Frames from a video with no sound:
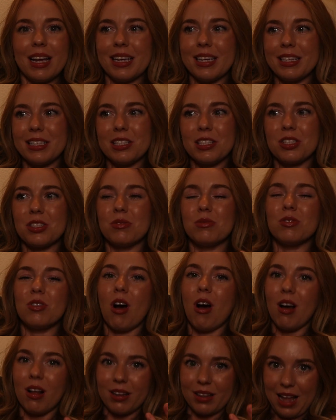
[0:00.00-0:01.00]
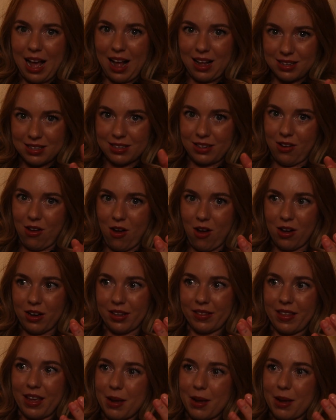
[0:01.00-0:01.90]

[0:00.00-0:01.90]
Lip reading: leggings do not last long.